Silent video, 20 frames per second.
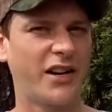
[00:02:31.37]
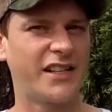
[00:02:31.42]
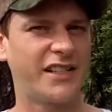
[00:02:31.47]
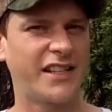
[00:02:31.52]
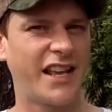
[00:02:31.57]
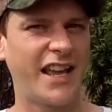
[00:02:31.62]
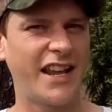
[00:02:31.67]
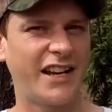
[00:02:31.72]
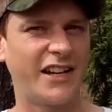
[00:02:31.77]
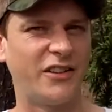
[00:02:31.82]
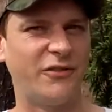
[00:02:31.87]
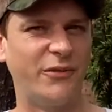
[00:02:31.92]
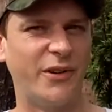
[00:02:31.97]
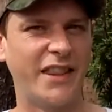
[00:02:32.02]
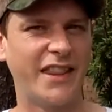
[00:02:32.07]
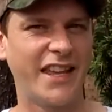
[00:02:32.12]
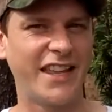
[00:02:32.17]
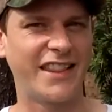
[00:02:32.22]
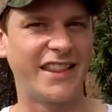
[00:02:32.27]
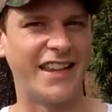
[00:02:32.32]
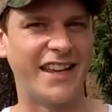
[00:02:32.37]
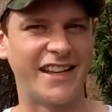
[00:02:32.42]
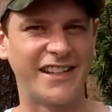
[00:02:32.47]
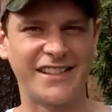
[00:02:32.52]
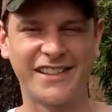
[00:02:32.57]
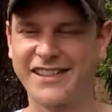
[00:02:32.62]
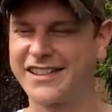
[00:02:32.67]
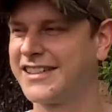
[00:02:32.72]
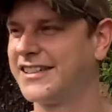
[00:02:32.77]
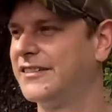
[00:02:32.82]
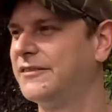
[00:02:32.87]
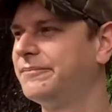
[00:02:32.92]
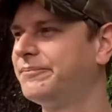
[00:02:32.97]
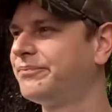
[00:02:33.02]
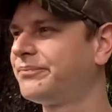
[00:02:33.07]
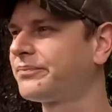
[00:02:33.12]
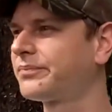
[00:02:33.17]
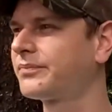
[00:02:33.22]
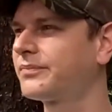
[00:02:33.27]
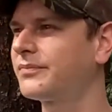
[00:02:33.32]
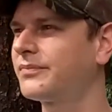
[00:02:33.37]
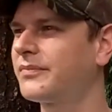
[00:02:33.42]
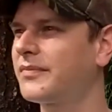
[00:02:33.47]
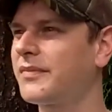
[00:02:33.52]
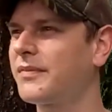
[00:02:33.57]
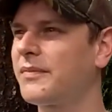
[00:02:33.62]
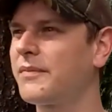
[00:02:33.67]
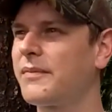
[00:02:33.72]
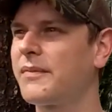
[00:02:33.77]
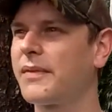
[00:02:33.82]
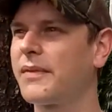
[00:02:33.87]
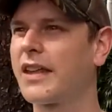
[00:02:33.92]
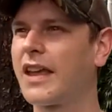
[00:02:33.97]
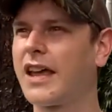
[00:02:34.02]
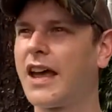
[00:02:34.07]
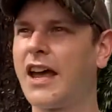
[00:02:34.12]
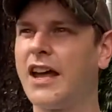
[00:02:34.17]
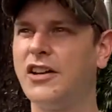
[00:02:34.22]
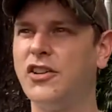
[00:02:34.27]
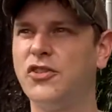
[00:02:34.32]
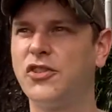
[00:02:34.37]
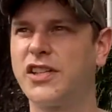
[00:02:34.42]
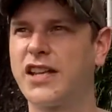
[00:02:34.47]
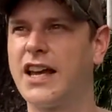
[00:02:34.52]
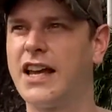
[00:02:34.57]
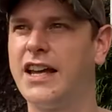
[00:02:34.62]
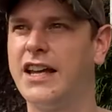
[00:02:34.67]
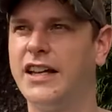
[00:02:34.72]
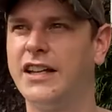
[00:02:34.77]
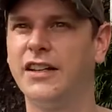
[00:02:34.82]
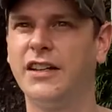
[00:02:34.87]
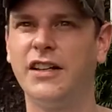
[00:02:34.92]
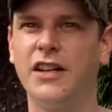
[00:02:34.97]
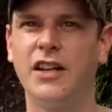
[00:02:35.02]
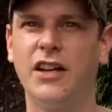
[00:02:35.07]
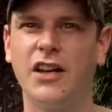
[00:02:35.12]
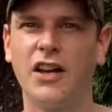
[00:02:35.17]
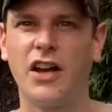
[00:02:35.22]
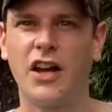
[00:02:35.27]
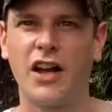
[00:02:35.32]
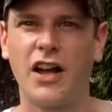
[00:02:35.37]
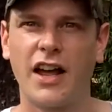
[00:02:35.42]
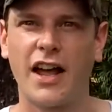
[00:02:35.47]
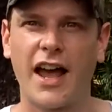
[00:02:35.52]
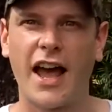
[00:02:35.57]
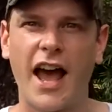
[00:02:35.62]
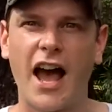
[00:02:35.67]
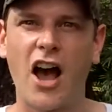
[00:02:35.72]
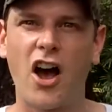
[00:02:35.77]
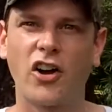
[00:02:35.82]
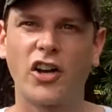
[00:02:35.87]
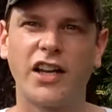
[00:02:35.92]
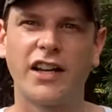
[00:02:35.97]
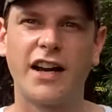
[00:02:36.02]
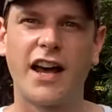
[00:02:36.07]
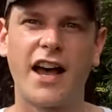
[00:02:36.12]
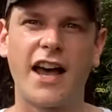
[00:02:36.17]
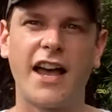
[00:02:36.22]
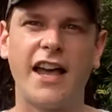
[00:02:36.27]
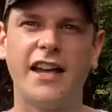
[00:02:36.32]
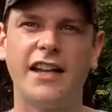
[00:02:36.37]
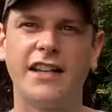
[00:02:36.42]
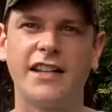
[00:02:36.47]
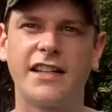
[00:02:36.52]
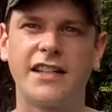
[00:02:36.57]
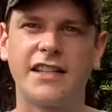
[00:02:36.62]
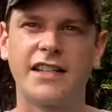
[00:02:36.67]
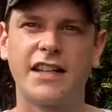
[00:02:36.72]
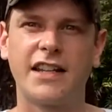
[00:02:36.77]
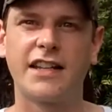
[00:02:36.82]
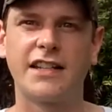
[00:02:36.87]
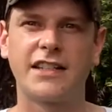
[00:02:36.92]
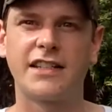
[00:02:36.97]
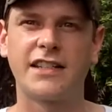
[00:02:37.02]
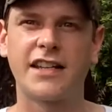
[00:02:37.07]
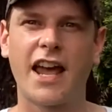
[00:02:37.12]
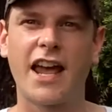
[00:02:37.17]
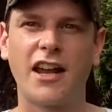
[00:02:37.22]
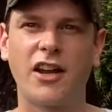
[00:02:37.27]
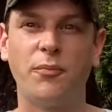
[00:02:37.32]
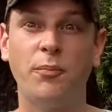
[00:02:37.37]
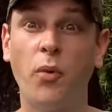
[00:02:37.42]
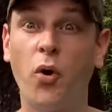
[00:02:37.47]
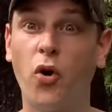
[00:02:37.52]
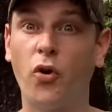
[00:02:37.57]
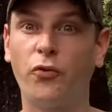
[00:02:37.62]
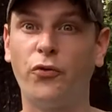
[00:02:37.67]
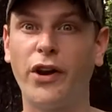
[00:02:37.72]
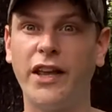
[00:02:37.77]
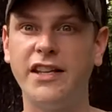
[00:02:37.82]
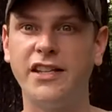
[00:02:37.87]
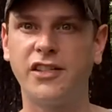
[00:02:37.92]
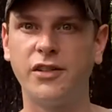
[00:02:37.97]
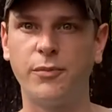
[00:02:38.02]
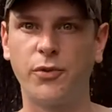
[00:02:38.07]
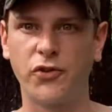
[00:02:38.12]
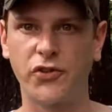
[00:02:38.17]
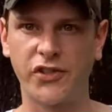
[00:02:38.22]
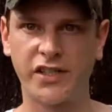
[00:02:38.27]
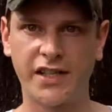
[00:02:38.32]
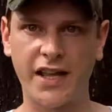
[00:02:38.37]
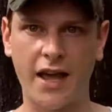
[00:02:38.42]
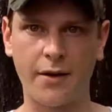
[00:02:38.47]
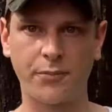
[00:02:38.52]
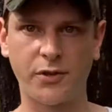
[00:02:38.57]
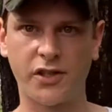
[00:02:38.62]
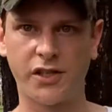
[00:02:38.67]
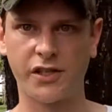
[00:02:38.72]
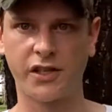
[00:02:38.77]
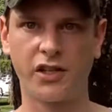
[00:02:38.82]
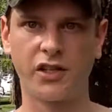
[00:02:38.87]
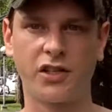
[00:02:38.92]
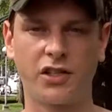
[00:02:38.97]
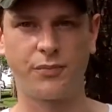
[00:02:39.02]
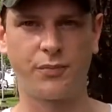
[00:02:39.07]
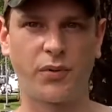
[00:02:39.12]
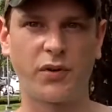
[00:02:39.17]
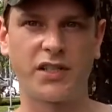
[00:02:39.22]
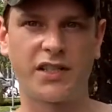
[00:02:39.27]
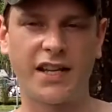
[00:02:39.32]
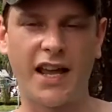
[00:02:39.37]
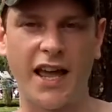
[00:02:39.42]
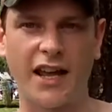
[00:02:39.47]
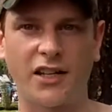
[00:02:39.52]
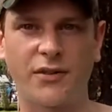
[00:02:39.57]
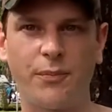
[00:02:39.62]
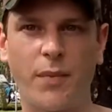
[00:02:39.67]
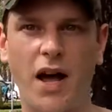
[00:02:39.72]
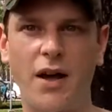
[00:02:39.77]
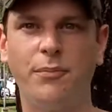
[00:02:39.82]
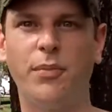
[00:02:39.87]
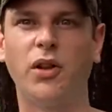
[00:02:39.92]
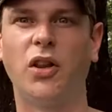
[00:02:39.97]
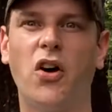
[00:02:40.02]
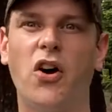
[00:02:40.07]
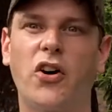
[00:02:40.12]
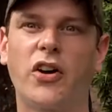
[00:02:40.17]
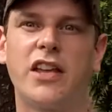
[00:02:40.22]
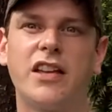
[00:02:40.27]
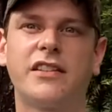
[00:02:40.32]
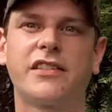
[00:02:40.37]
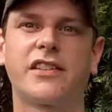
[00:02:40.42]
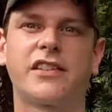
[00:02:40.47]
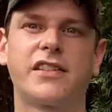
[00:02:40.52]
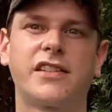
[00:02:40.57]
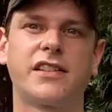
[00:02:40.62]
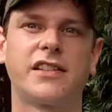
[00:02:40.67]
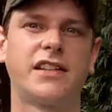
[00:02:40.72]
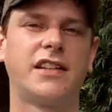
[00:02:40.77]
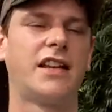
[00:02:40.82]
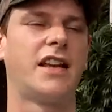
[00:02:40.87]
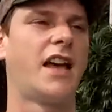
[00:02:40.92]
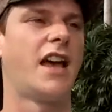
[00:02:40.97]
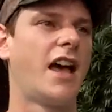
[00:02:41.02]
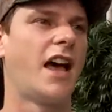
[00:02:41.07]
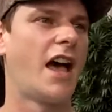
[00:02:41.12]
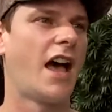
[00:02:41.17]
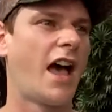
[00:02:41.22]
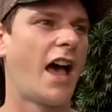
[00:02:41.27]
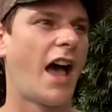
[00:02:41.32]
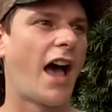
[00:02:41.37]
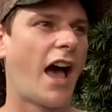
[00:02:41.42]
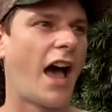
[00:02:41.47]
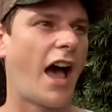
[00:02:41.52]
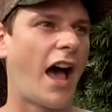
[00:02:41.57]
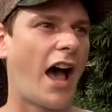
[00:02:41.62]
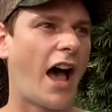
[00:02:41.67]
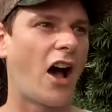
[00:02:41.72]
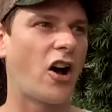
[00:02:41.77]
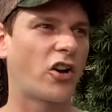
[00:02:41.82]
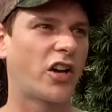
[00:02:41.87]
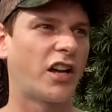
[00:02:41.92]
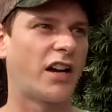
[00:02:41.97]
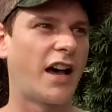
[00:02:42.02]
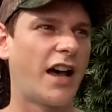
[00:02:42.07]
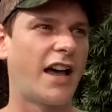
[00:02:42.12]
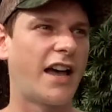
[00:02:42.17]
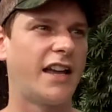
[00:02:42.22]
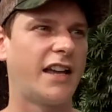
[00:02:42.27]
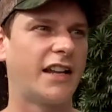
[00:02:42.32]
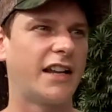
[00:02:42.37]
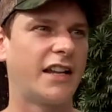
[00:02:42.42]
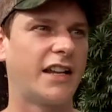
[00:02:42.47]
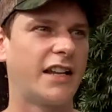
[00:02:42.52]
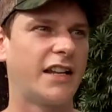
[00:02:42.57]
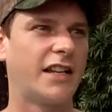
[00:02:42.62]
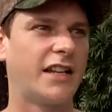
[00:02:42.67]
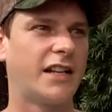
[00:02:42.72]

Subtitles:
What is hidden within this? And you say, how can I take more reasonable steps to protect my belongings? How can I